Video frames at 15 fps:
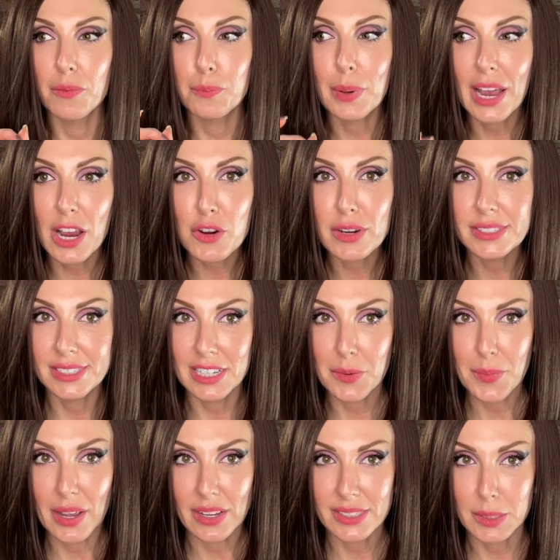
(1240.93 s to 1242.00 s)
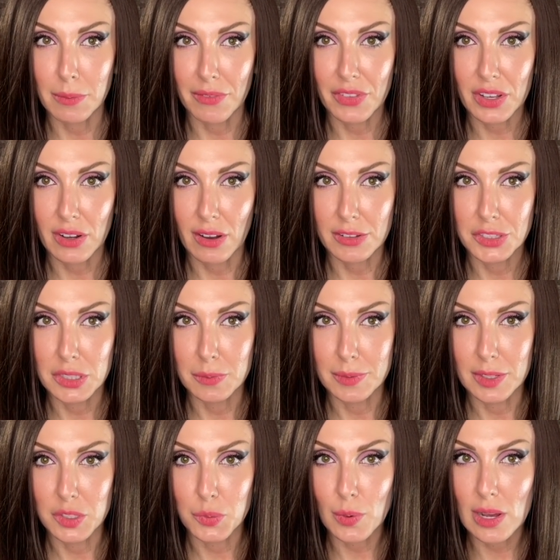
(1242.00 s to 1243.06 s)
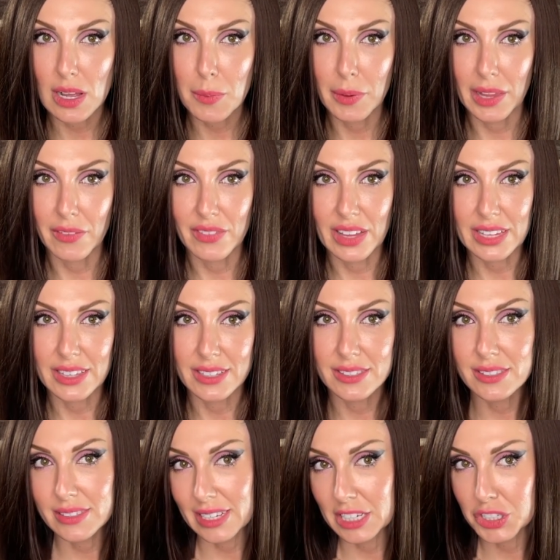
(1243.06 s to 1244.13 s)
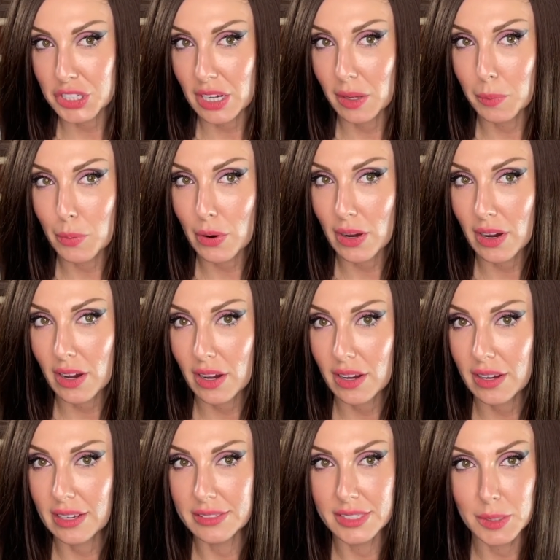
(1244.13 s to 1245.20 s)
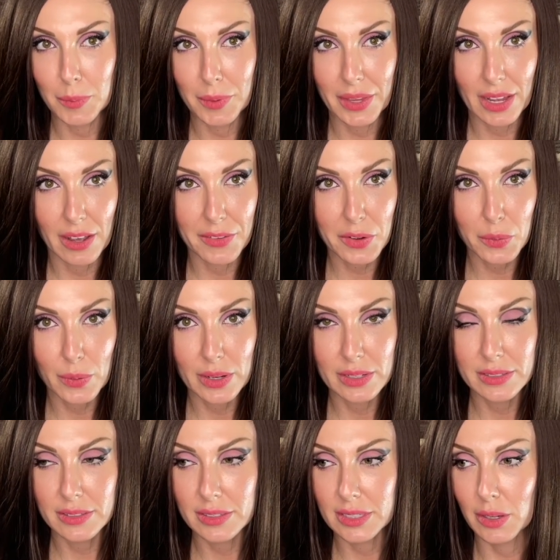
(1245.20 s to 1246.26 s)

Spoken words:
Perry did make some of the costumes as well. I believe like the seashell bra and some of the other ones.